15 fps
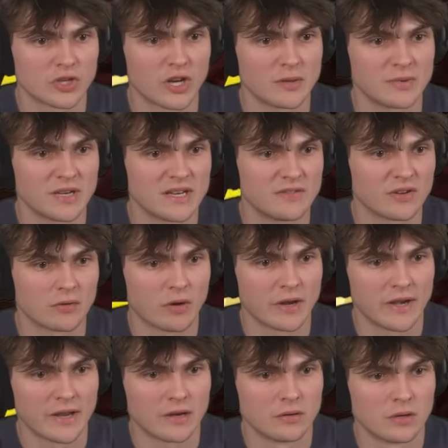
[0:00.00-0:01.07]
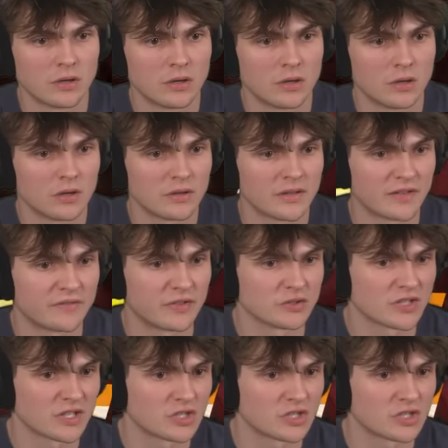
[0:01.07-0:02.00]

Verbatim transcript: I be leaving right now? That feels like a